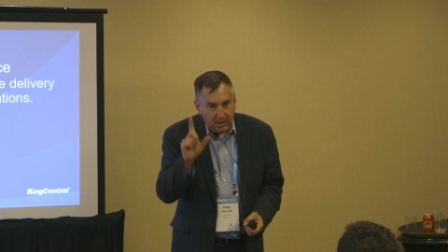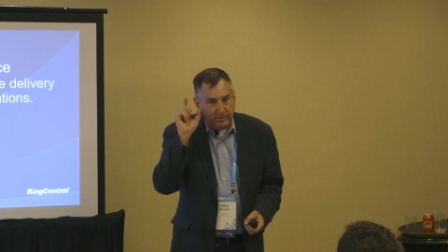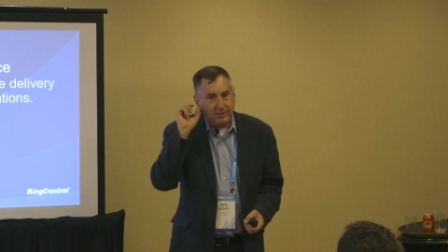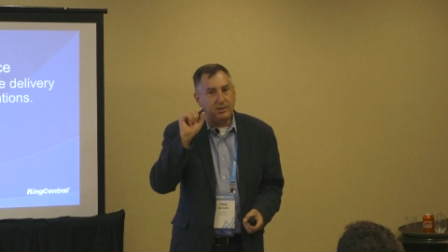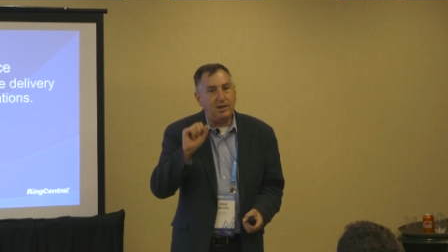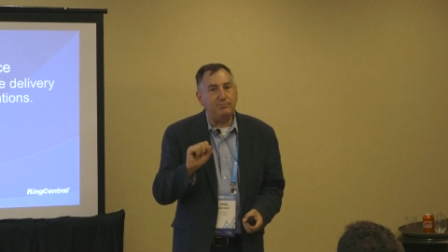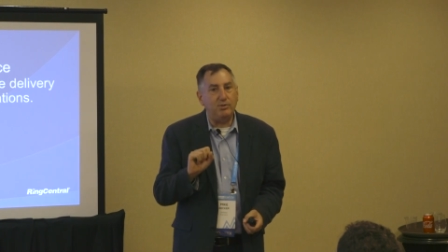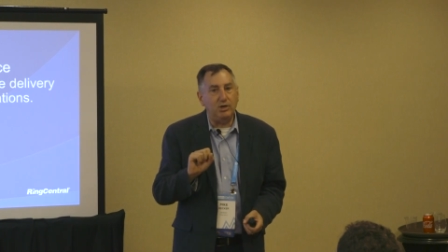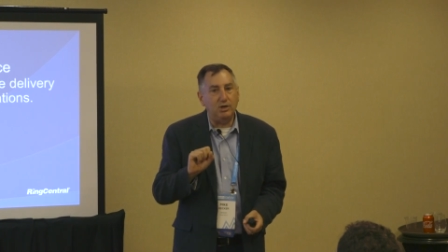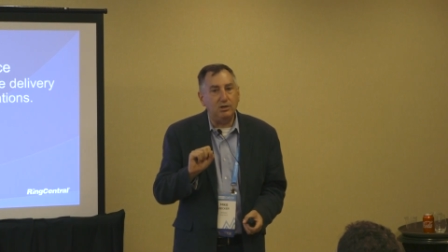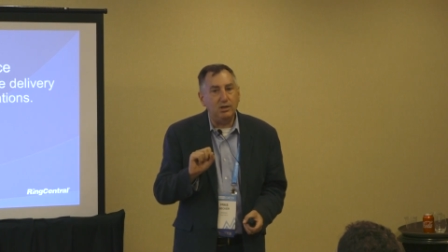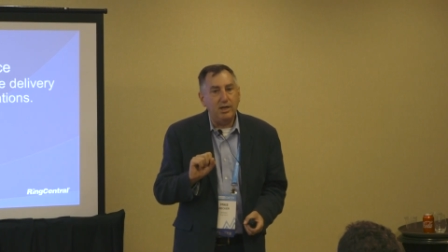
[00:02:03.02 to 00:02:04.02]
on the
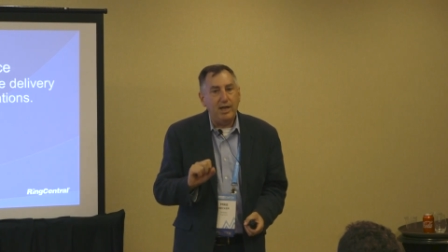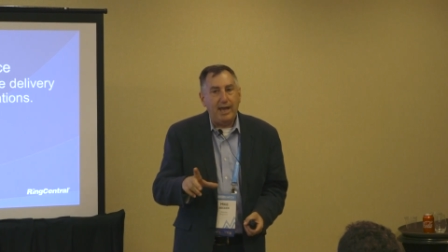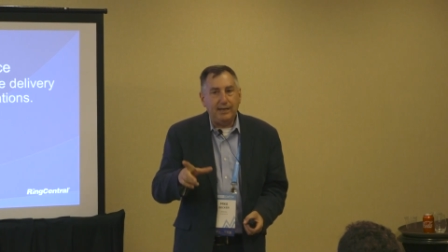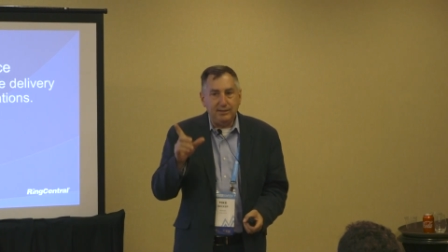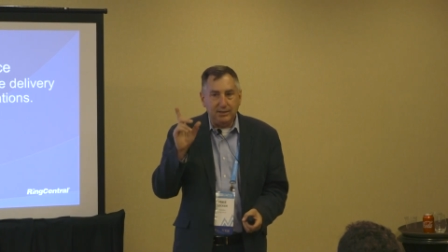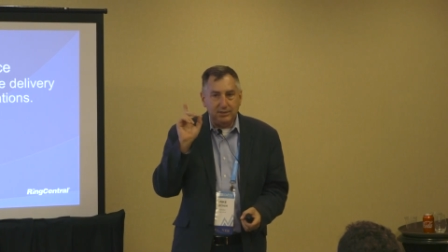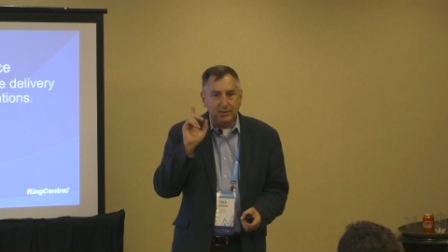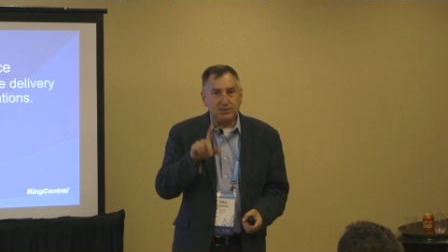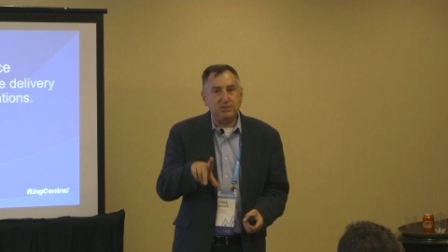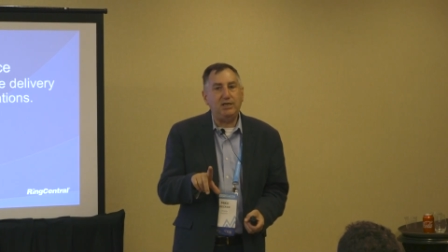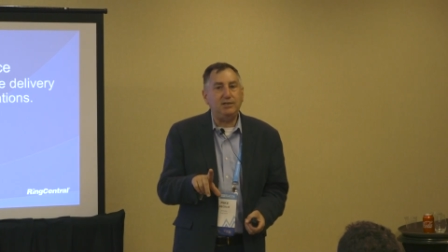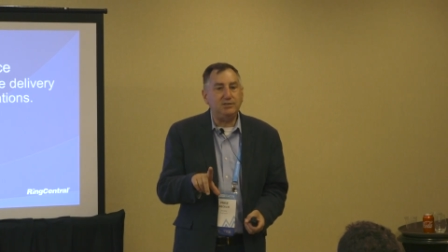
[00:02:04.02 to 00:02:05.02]
number and it
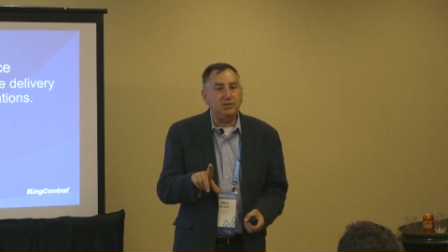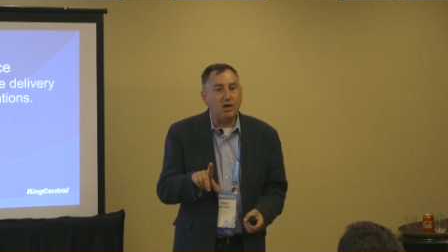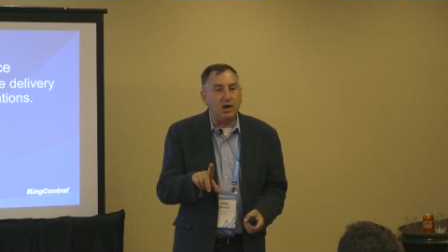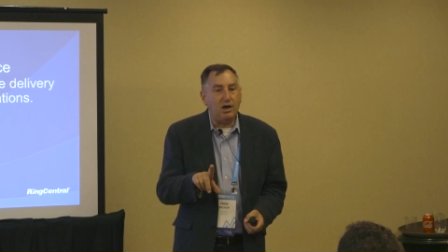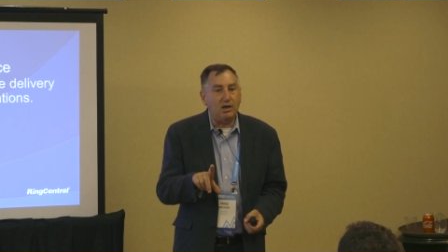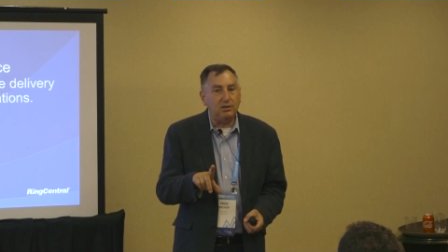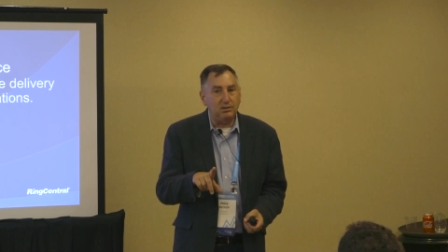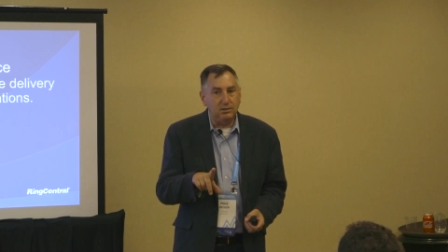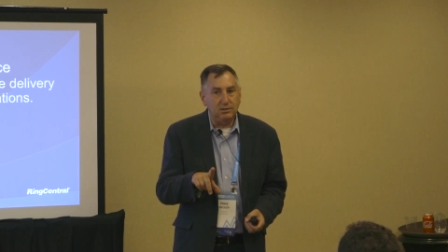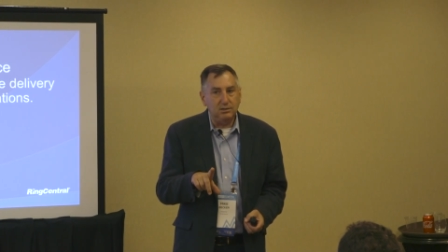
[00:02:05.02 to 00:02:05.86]
initiates a call.